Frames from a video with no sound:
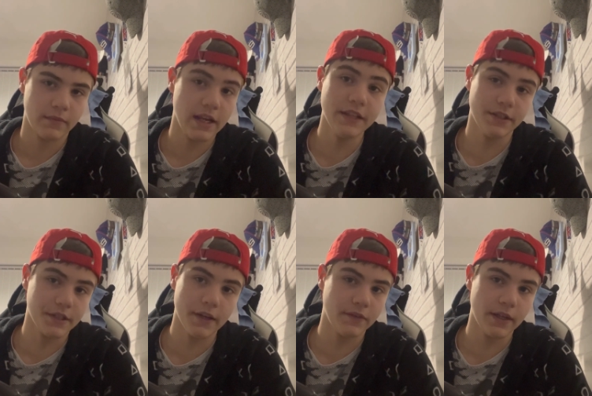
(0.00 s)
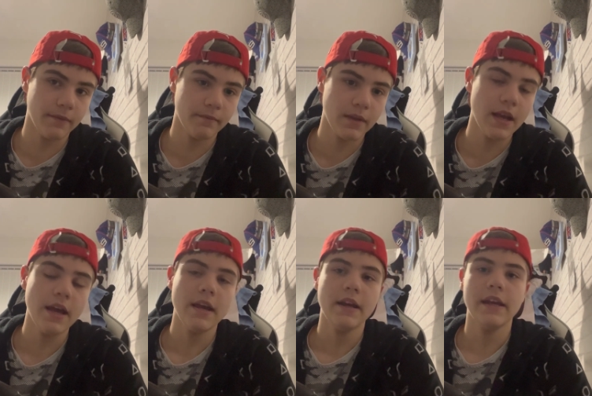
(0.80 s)
He's deserved it.
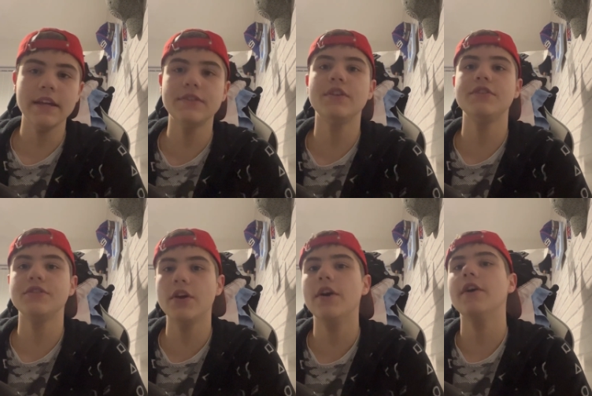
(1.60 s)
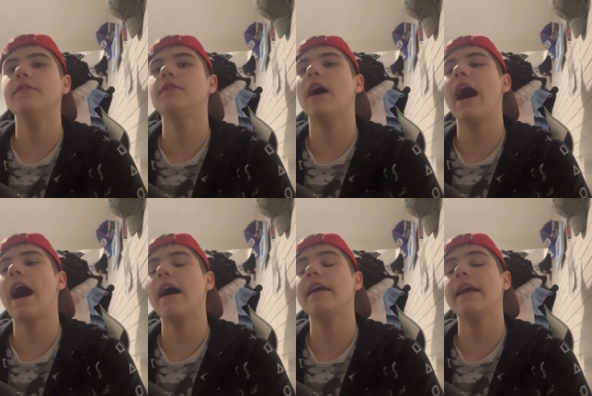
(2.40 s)
He's deserved
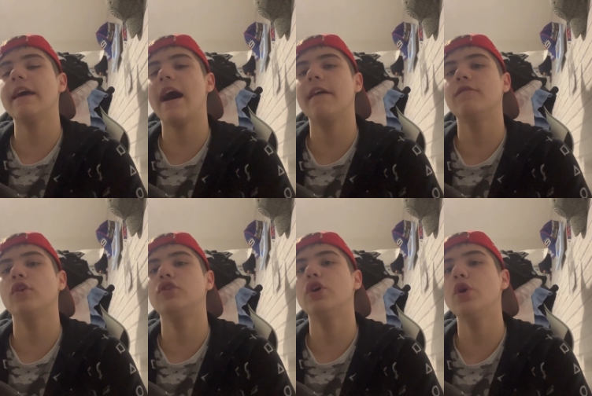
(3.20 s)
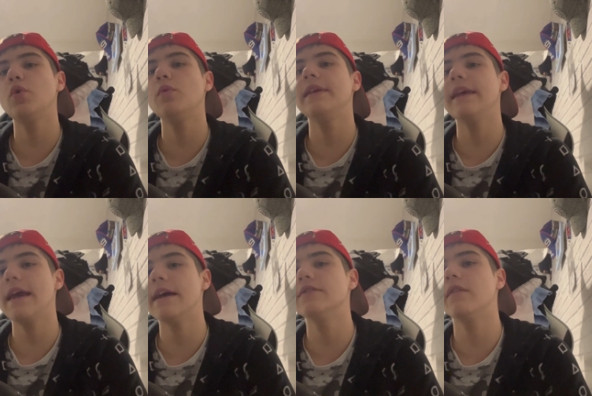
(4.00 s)
it after 2
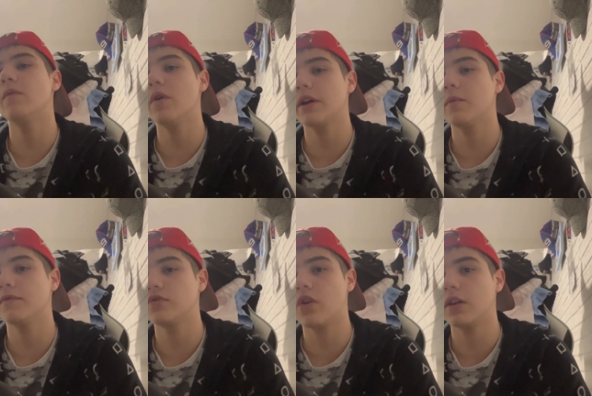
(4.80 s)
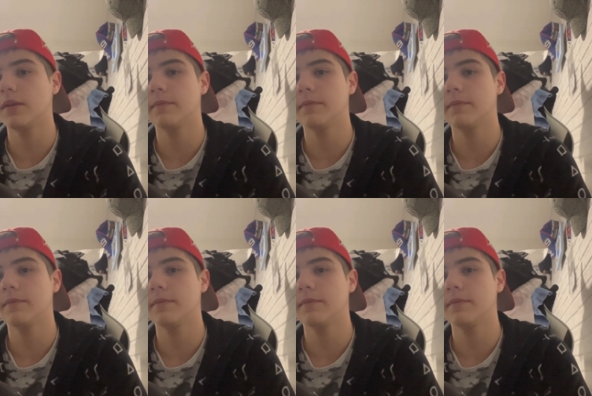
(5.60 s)
years of working with Stroll.